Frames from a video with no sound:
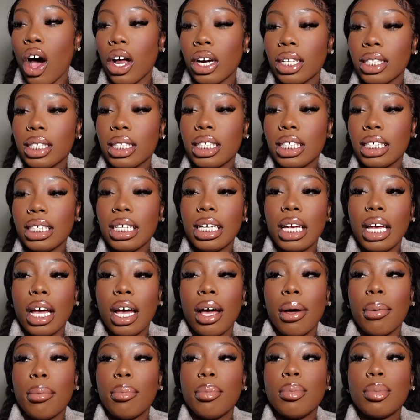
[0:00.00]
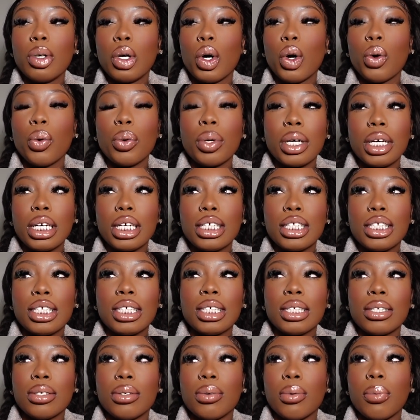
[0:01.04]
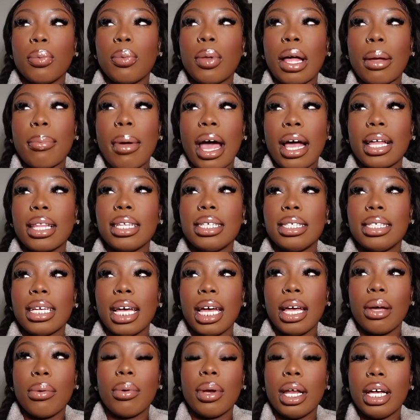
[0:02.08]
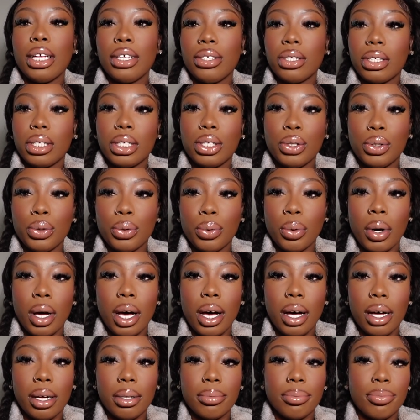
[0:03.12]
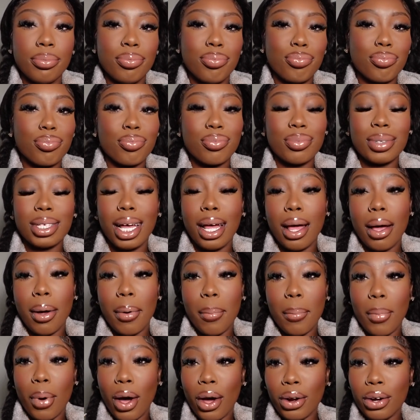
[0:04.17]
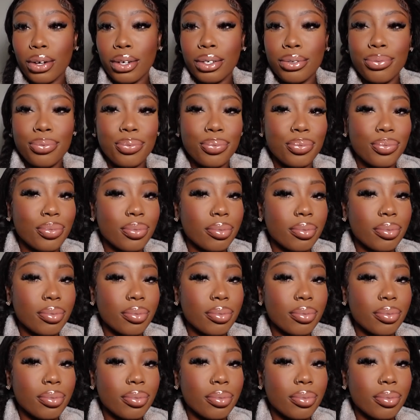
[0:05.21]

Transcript: honestly, going to like back in the day when I used to um, model,